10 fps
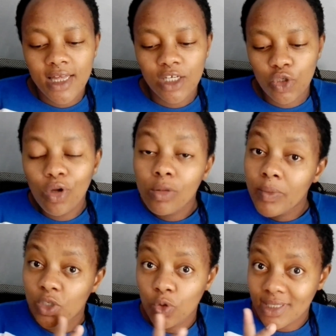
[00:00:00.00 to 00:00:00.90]
they told
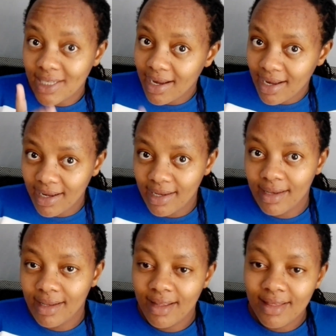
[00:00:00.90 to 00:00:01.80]
me it was a
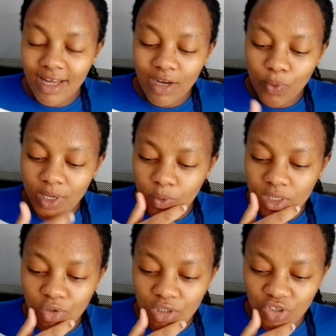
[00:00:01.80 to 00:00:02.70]
girl. Then when
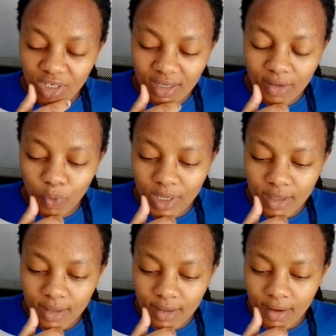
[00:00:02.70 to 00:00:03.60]

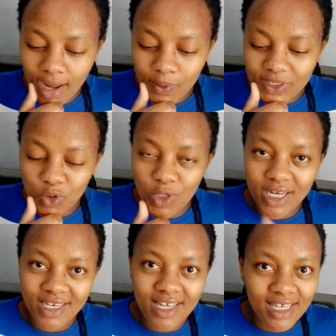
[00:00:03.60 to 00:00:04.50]
I was
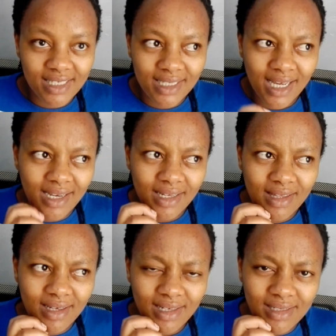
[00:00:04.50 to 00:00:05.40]
doing another scan, I
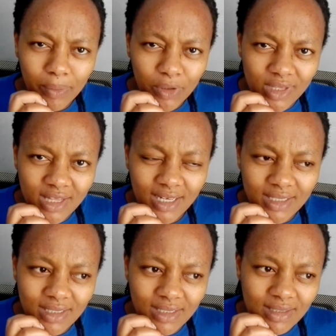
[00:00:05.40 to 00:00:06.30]
think at about
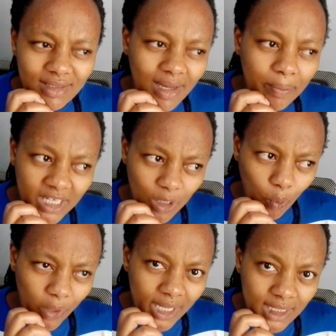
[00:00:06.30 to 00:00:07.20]
30
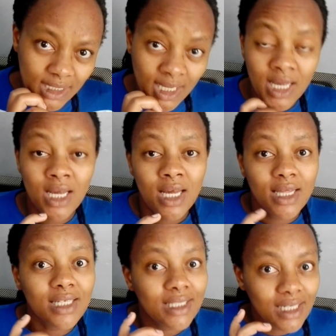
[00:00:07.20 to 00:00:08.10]
something weeks,
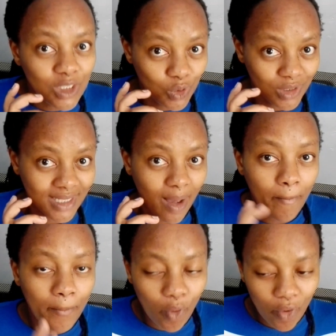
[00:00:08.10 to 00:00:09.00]
they said it was a
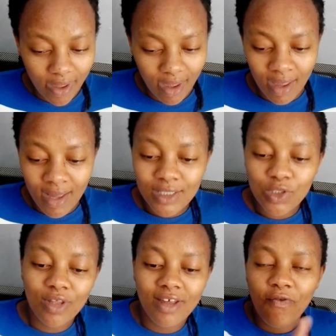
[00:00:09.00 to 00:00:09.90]
boy.
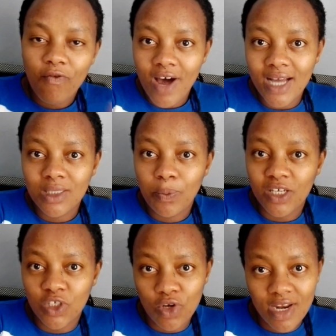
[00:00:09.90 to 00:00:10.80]
So the first
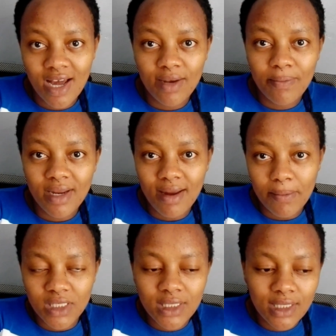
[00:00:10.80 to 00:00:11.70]
person had made a
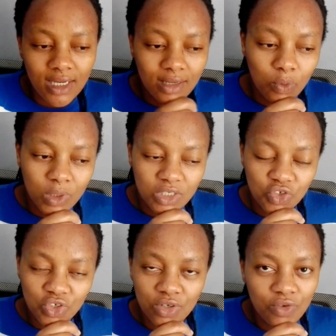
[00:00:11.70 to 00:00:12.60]
mistake, which
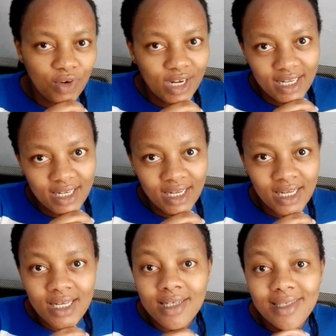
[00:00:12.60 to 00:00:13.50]
really
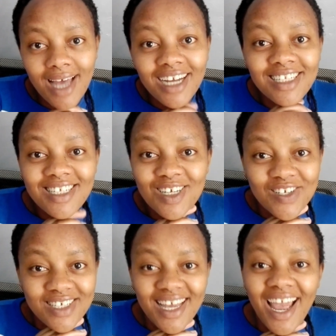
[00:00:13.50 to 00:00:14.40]
sucked
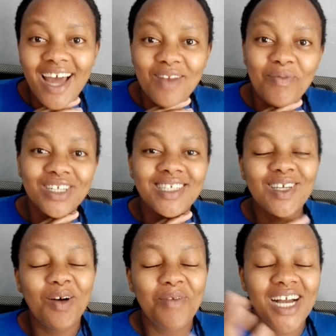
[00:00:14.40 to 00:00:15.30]
because I had bought
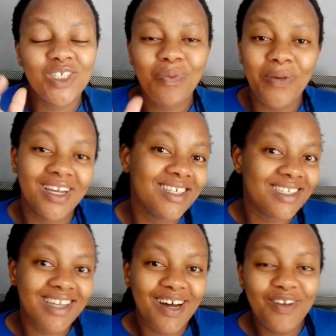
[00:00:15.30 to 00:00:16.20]
so much pink
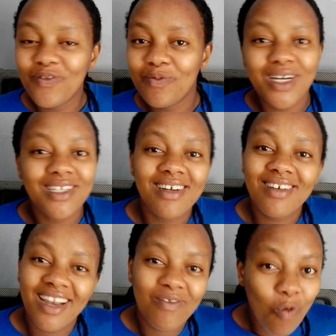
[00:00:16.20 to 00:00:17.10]
stuff, but
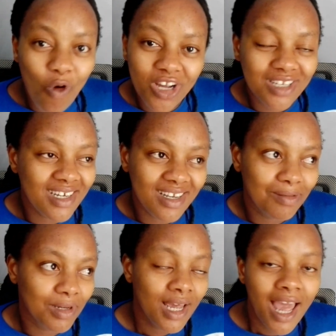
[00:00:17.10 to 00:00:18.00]
Kiran wore it
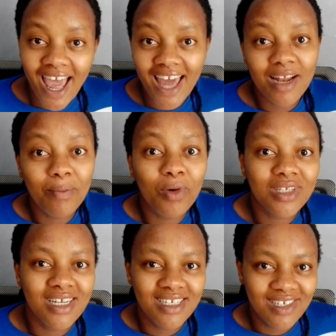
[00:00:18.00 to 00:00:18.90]
anyway. I hadn't
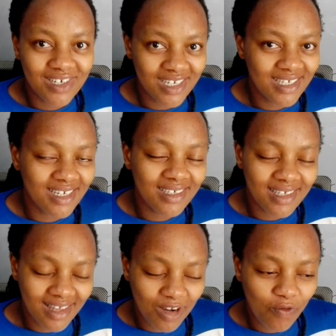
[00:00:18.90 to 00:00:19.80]
bought any dresses,
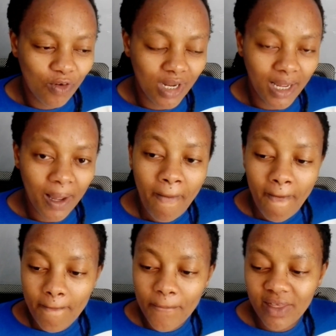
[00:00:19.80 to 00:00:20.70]
thankfully,
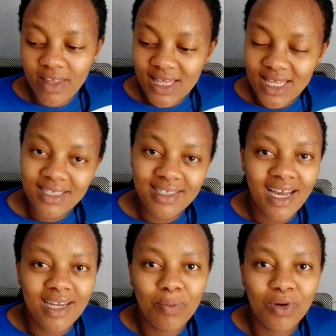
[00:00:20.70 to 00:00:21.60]
but the things I
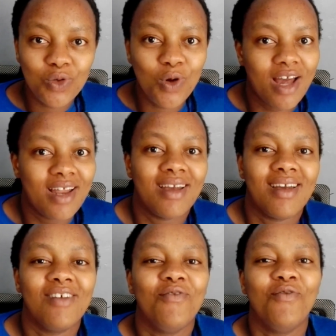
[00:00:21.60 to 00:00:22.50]
had bought were
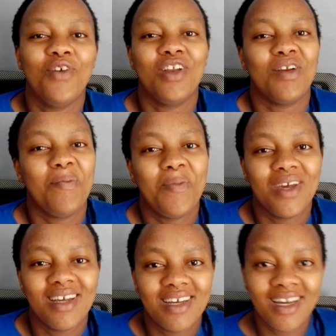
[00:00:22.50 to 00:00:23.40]
very
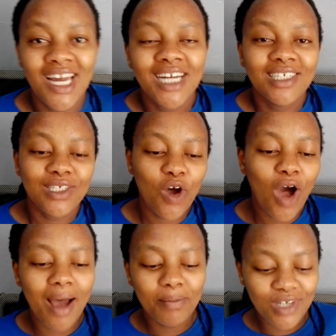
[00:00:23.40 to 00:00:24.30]
pink. So
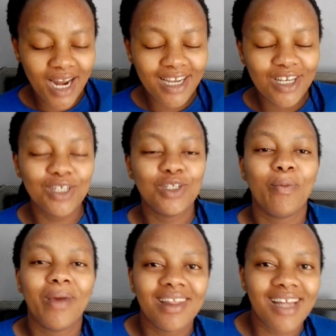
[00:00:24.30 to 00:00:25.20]
I'm trying not to
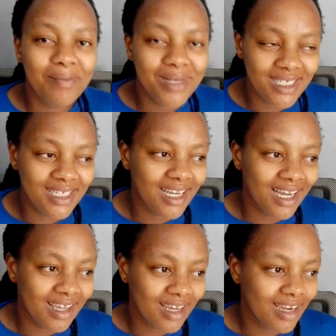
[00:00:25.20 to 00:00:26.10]
make that mistake
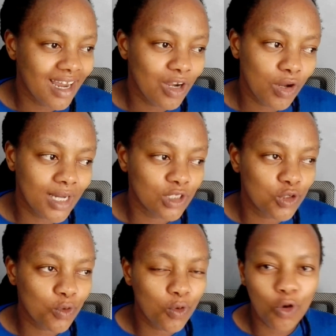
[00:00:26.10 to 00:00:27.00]
again. I don't want
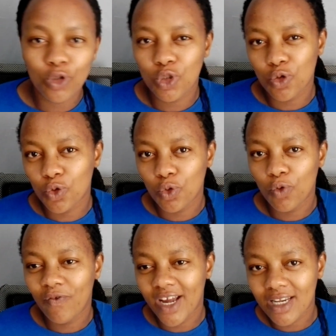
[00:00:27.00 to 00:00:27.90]
to go
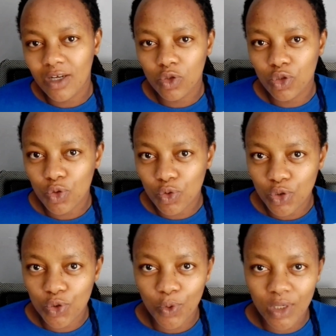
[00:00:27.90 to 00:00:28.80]
to find out too
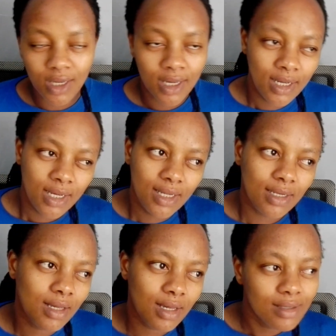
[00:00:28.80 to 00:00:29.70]
soon,
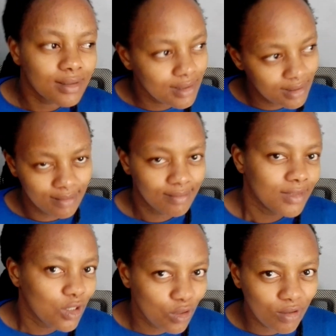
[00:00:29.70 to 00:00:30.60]
in case,
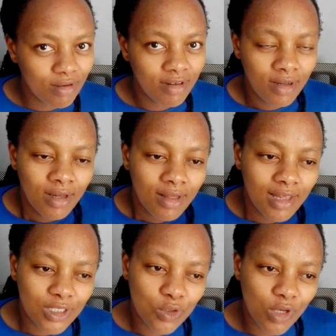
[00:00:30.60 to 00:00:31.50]
you know,
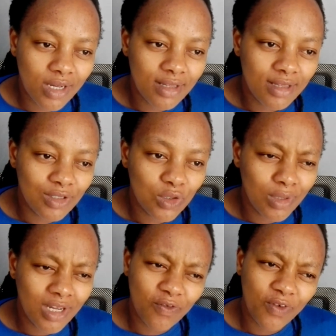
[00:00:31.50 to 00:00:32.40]
the
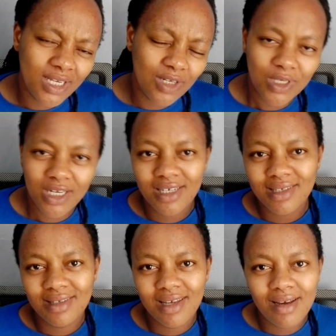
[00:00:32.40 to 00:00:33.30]
sooner you find out, I guess,
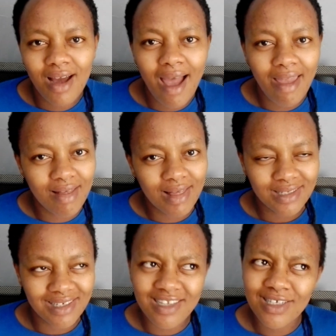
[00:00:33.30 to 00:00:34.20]
the higher the
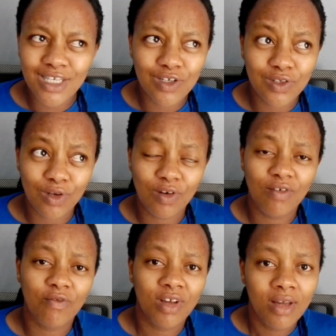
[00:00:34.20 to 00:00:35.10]
chances of